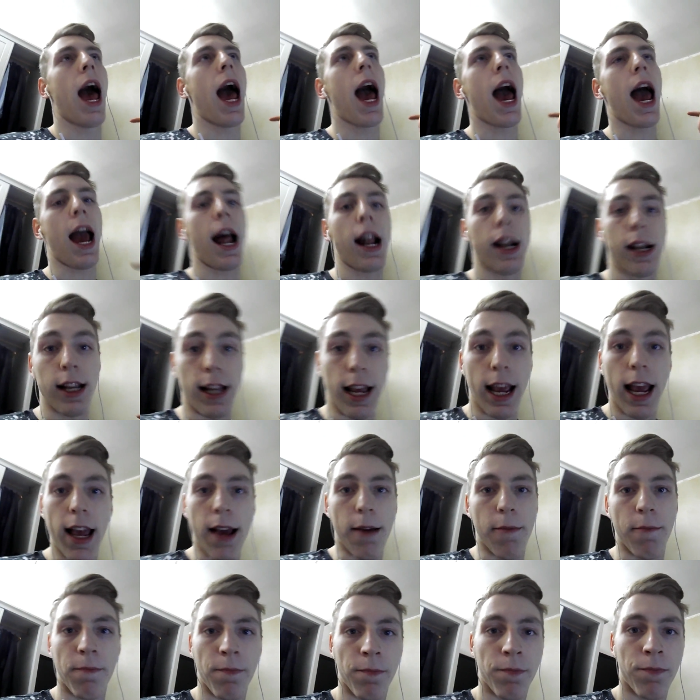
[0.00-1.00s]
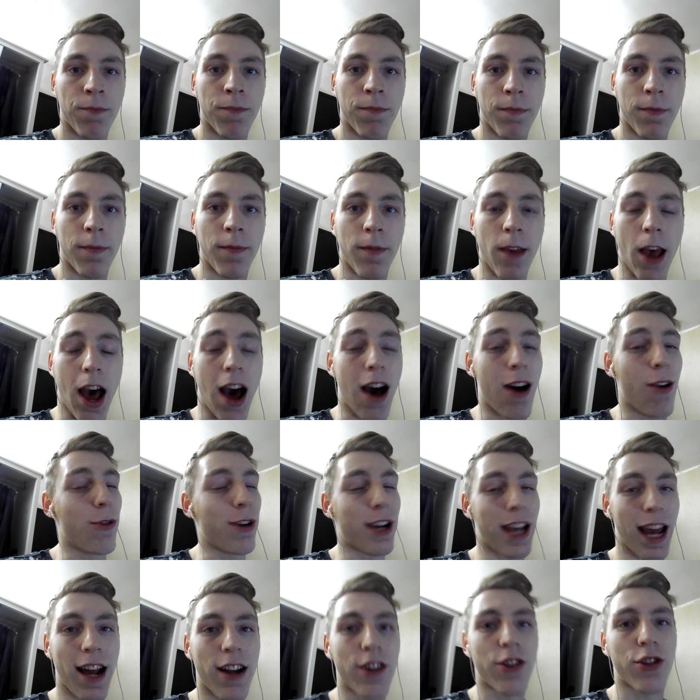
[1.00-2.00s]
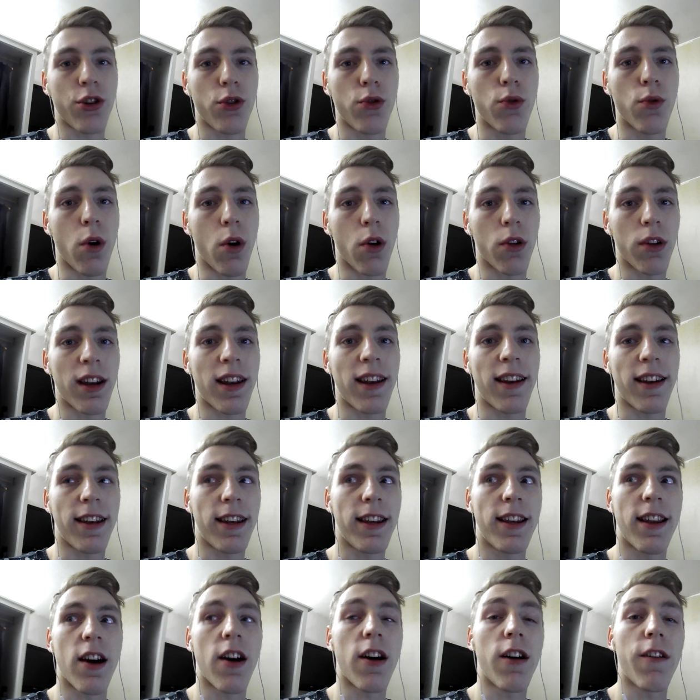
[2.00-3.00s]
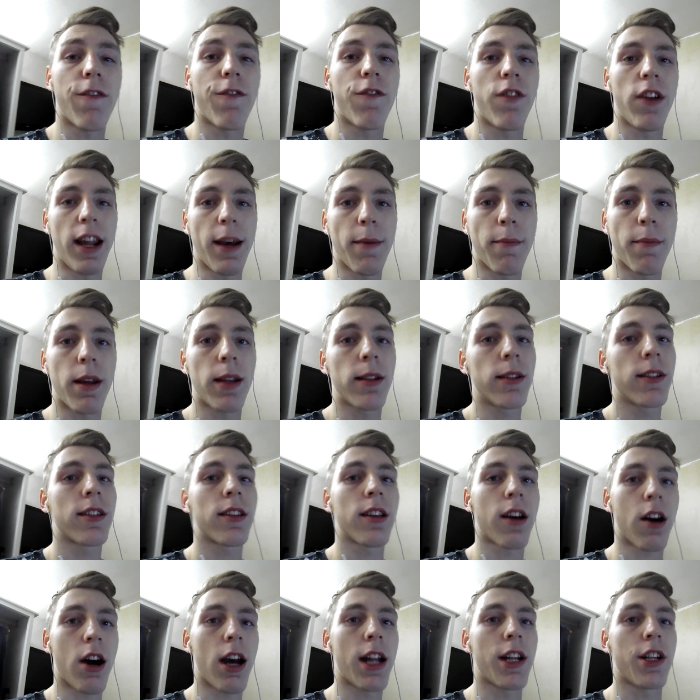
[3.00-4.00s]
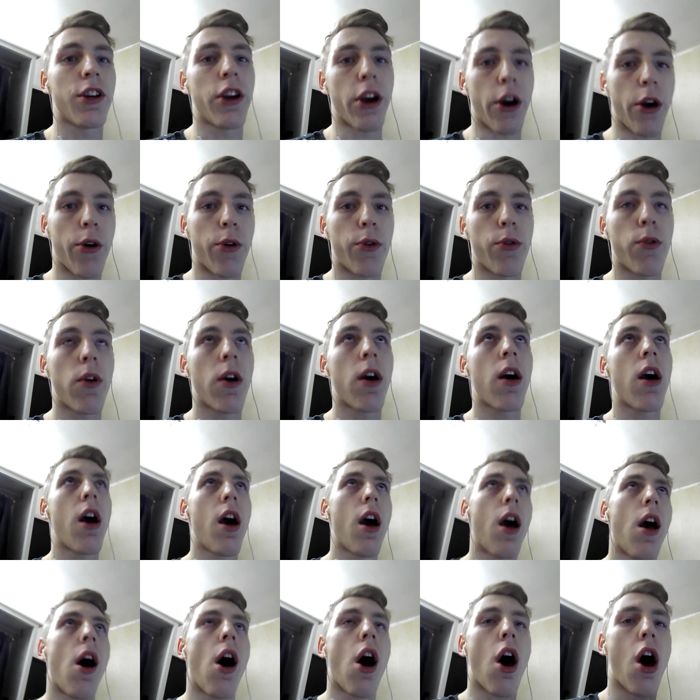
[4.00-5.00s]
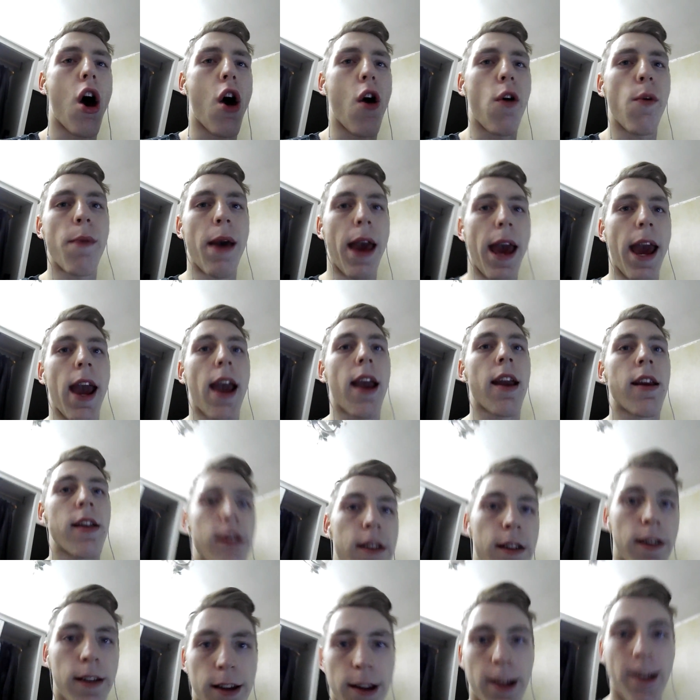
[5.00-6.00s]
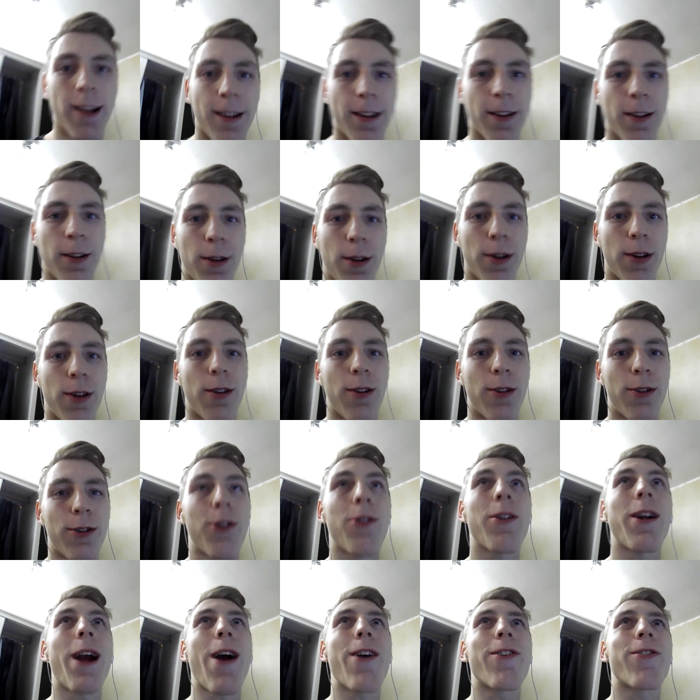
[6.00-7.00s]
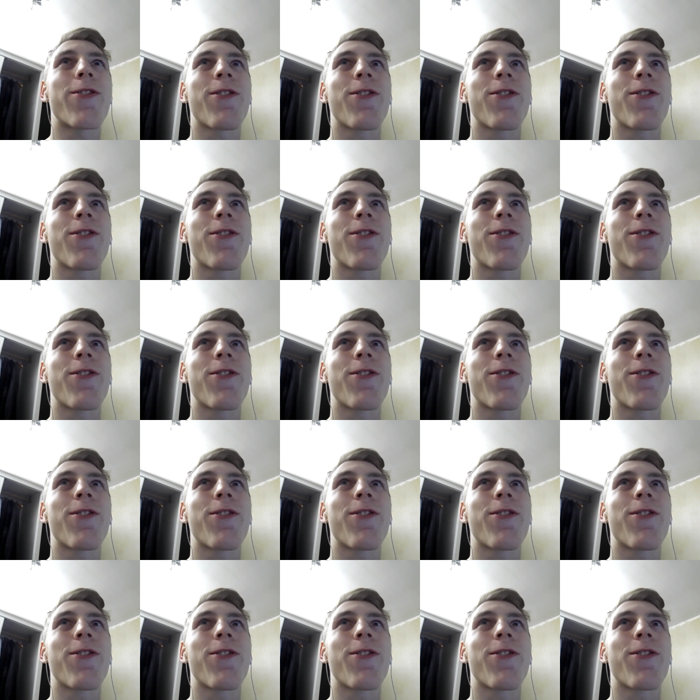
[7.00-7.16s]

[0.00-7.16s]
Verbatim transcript: And yeah, I'll catch you on the flip side, yo. Homie. So yes.